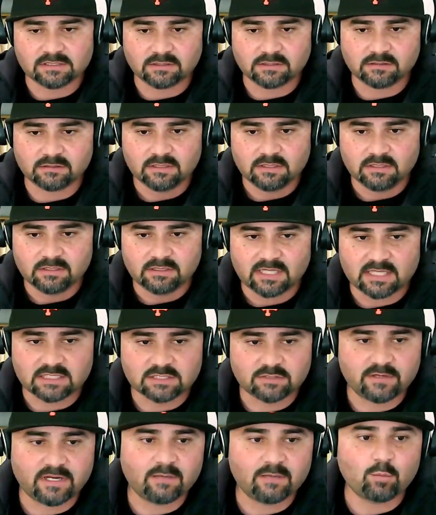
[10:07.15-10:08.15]
So that's
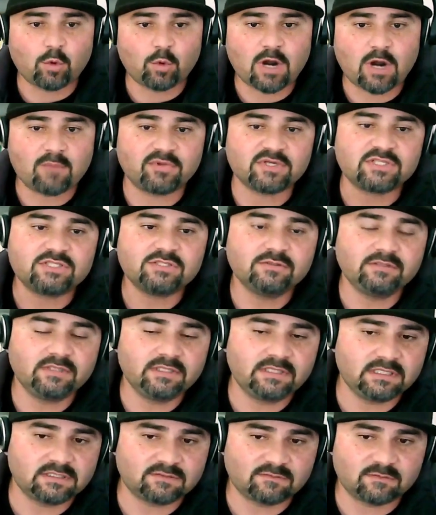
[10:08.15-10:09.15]
creating more
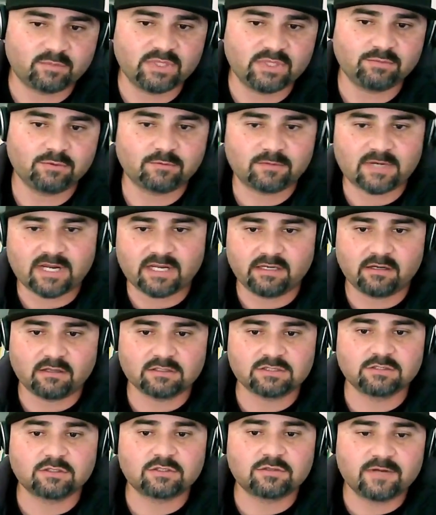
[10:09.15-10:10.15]
opportunities for people, right? And it
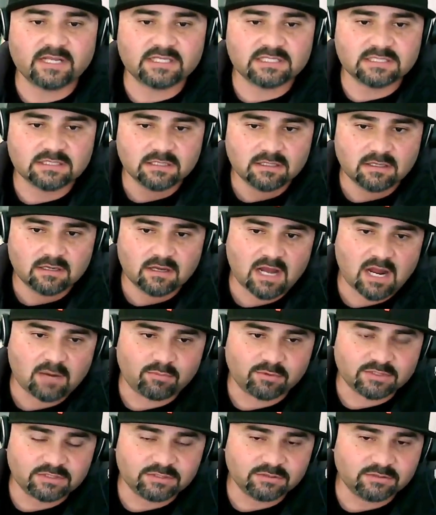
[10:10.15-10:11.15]
also creates
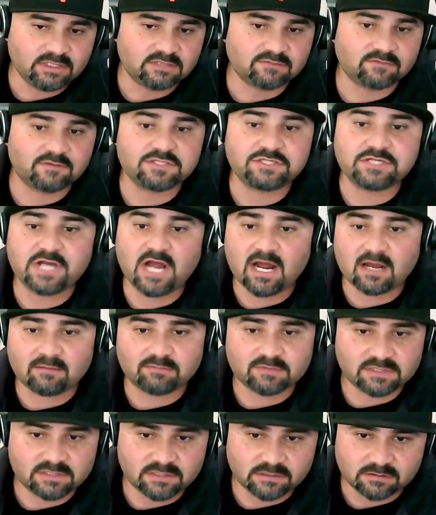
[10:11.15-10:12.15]
opportunities for
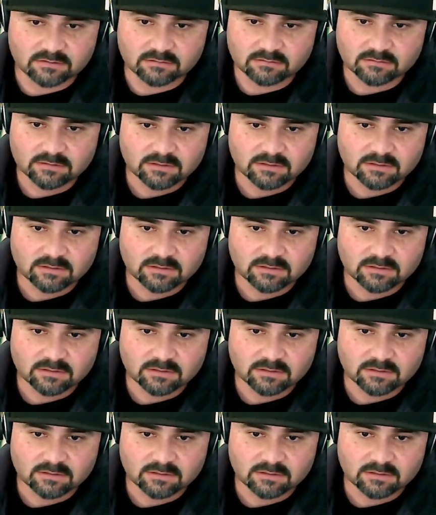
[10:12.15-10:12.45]
jobs too.